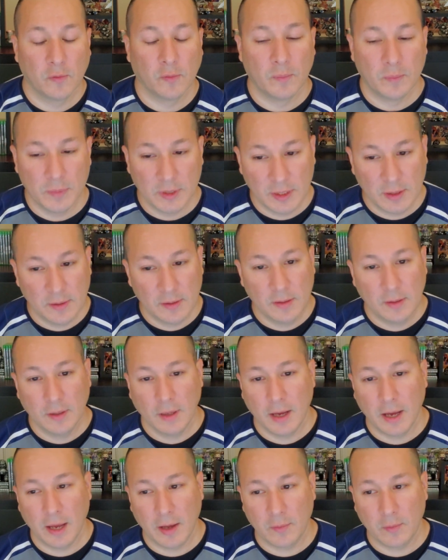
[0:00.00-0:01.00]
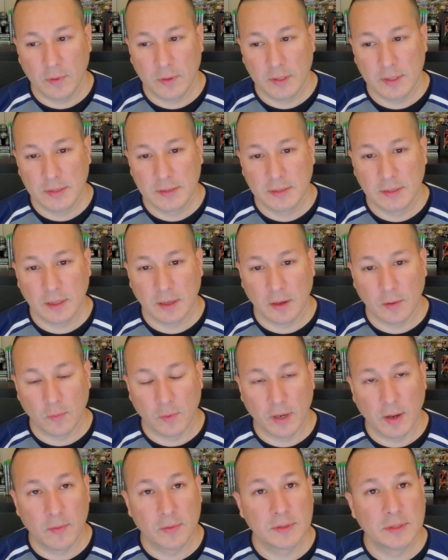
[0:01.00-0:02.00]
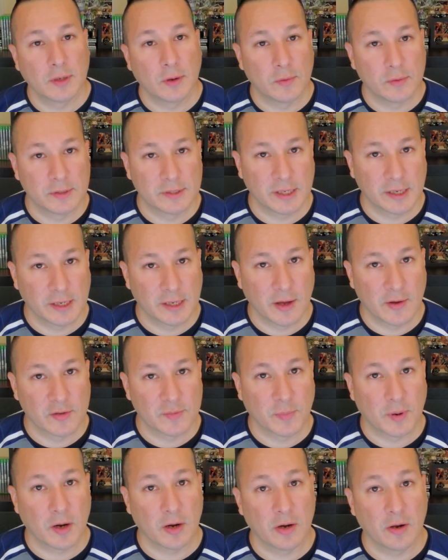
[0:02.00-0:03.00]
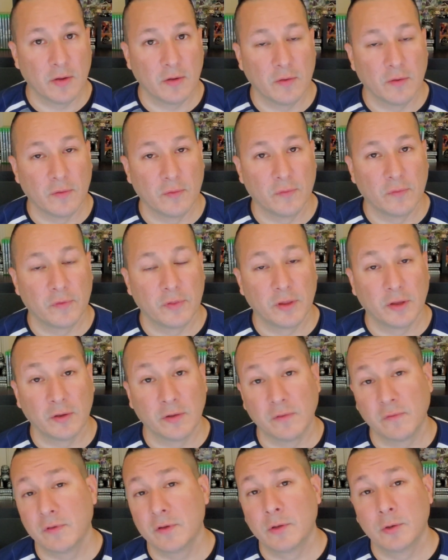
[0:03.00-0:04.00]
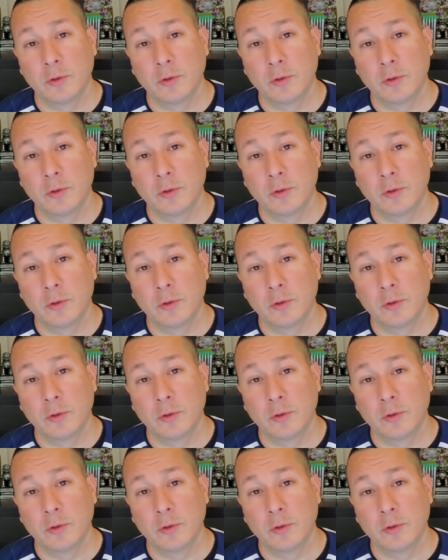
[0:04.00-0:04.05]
Me, I was when I was in Osan, I was part of the field